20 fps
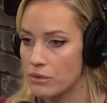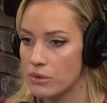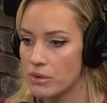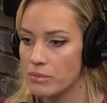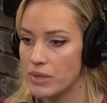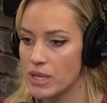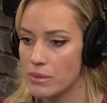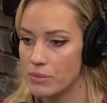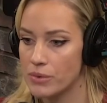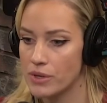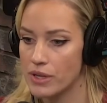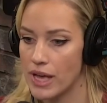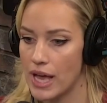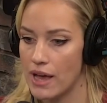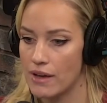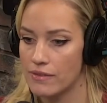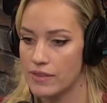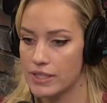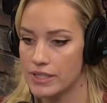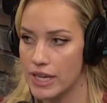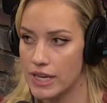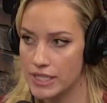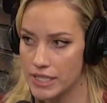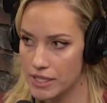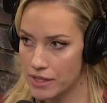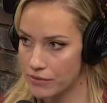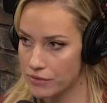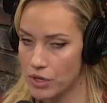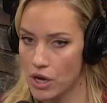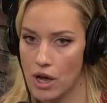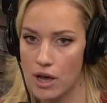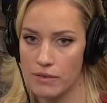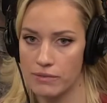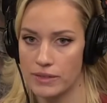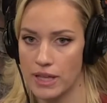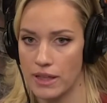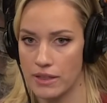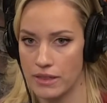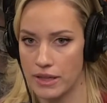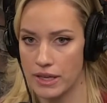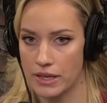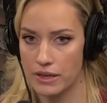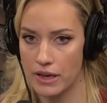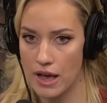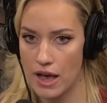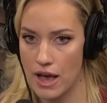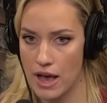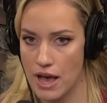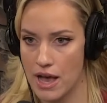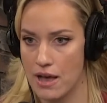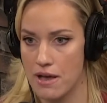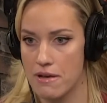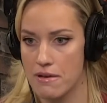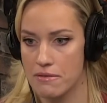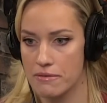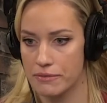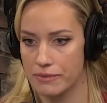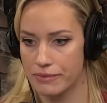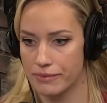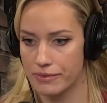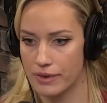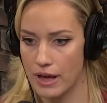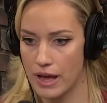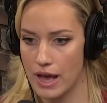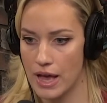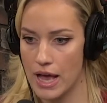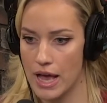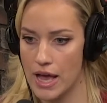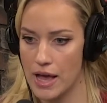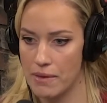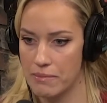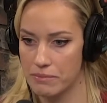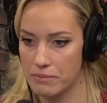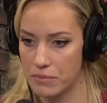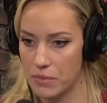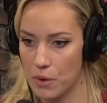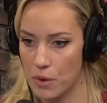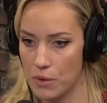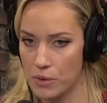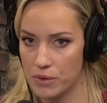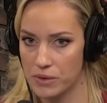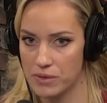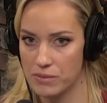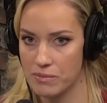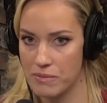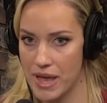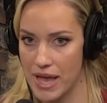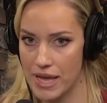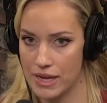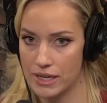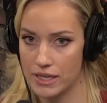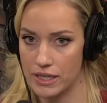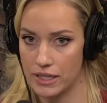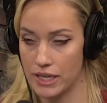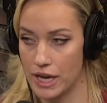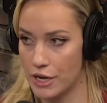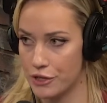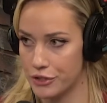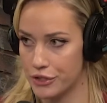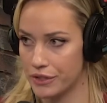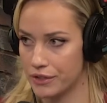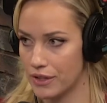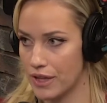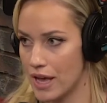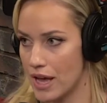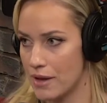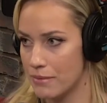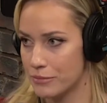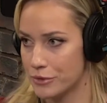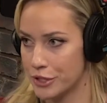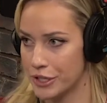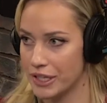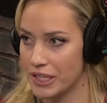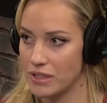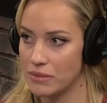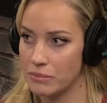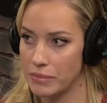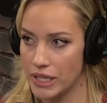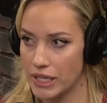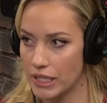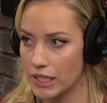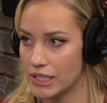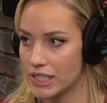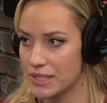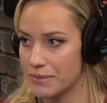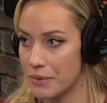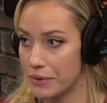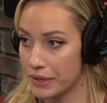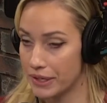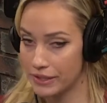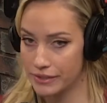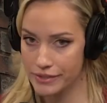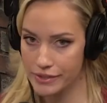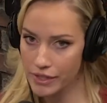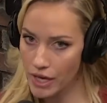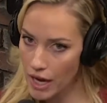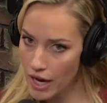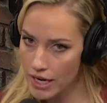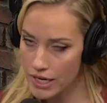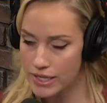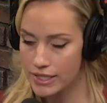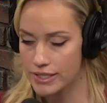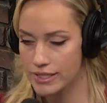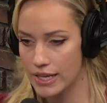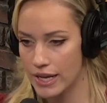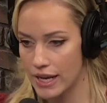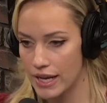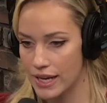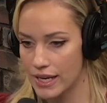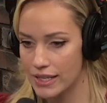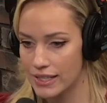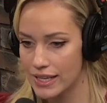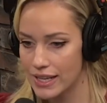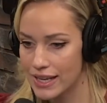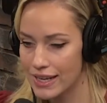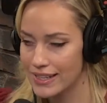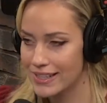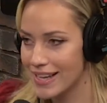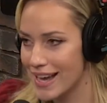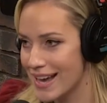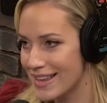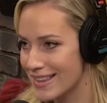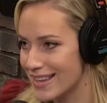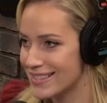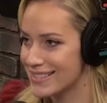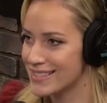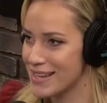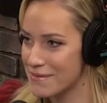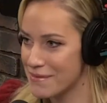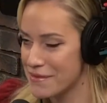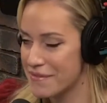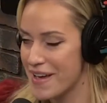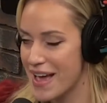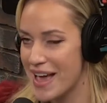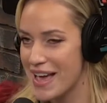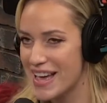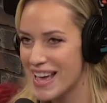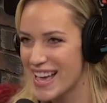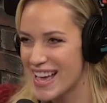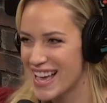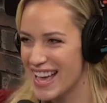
when people have this idea of golf, they think of um, old men in a country club drinking beer and smoking cigars. Mm-hmm. And yeah, that's some of that's it. The life